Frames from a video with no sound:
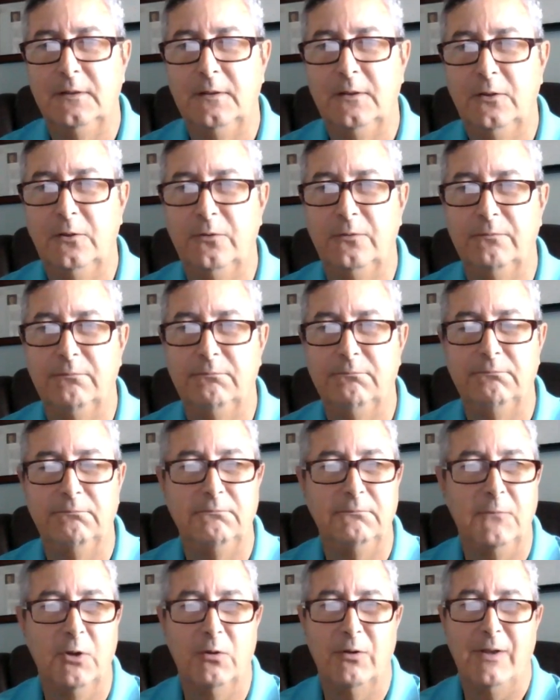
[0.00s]
who
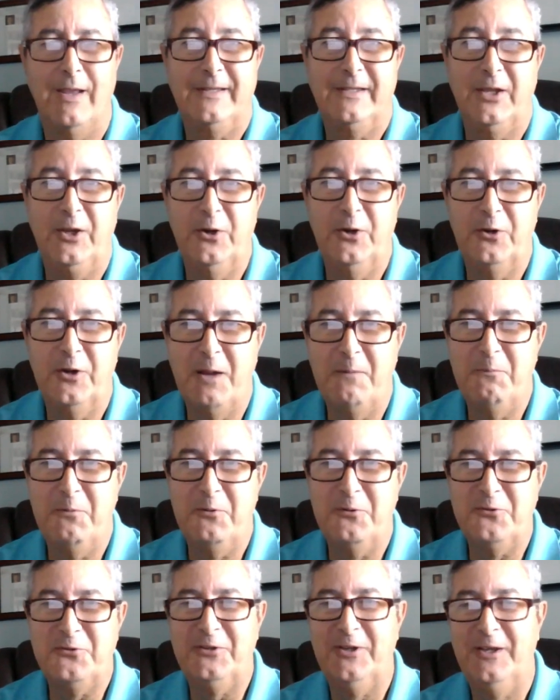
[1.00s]
don't like to hear
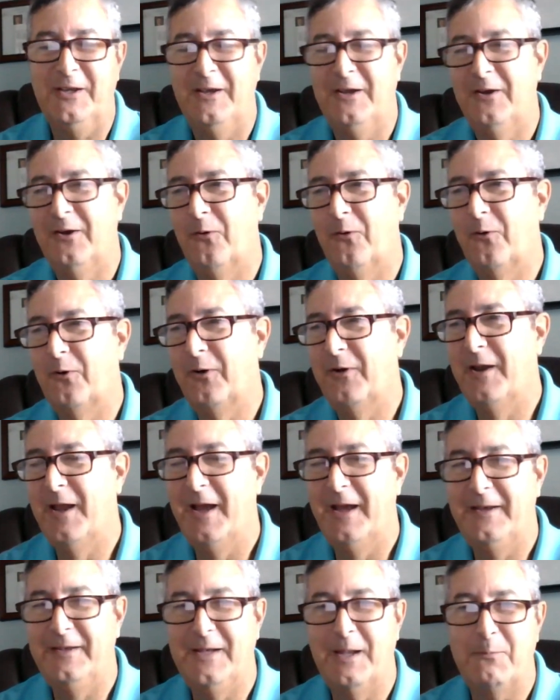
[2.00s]
numbers or
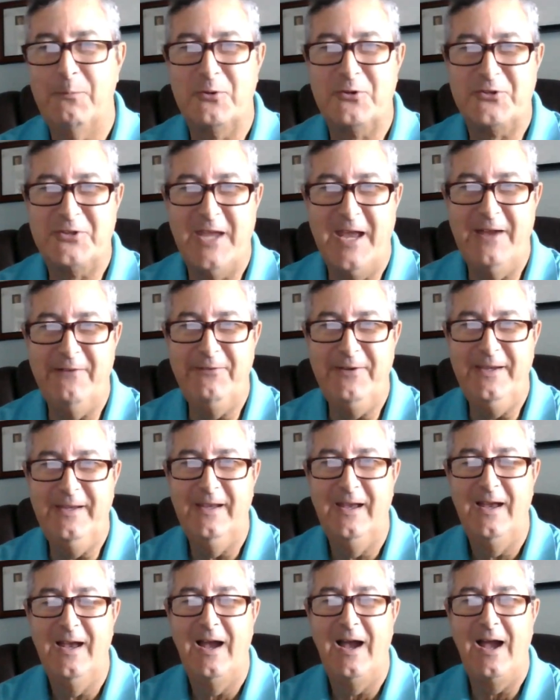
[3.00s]
not number savvy,
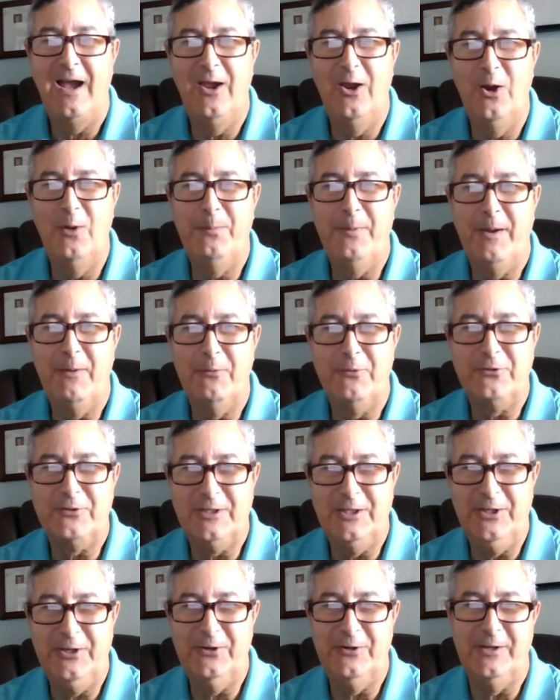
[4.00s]
I hope I was
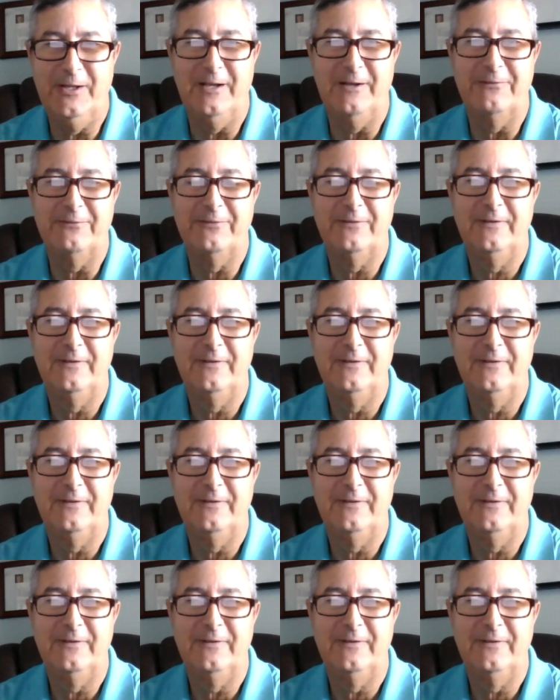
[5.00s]
clear enough